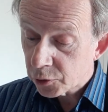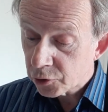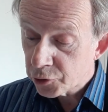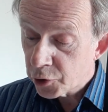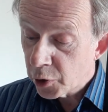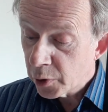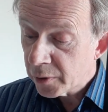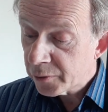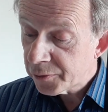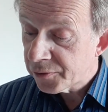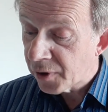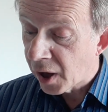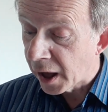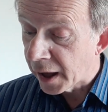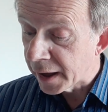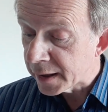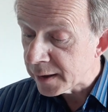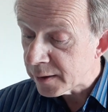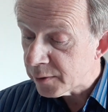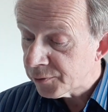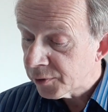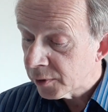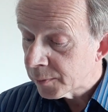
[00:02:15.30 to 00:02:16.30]
Thru' a
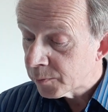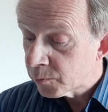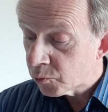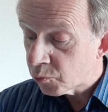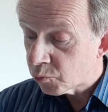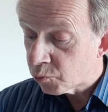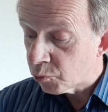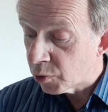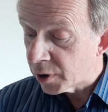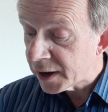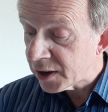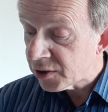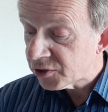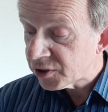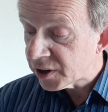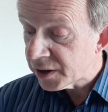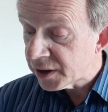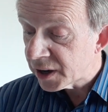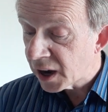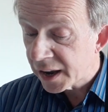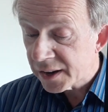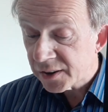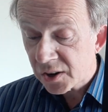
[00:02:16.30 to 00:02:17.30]
Five, released in
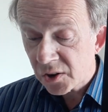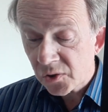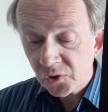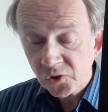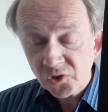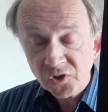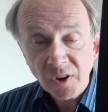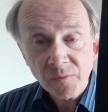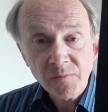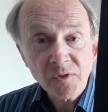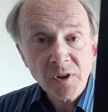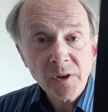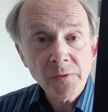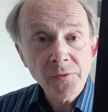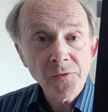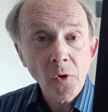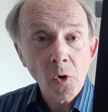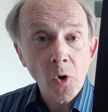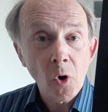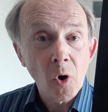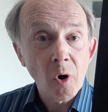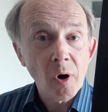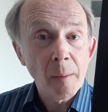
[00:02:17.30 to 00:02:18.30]

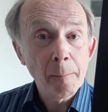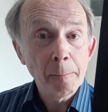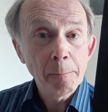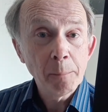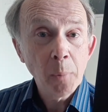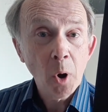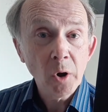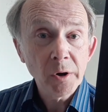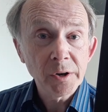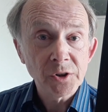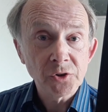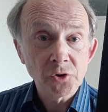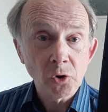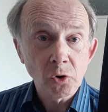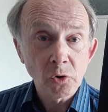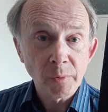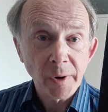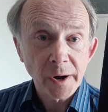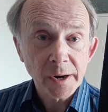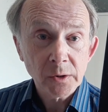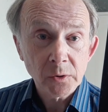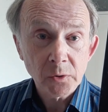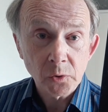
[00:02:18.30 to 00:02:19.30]
1974 on Polydor
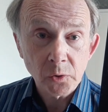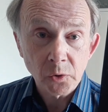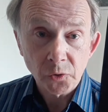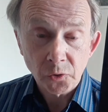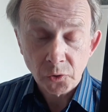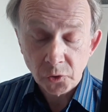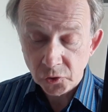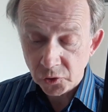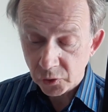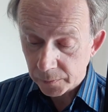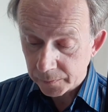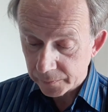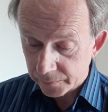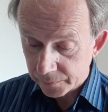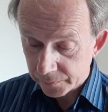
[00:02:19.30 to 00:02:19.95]
Records.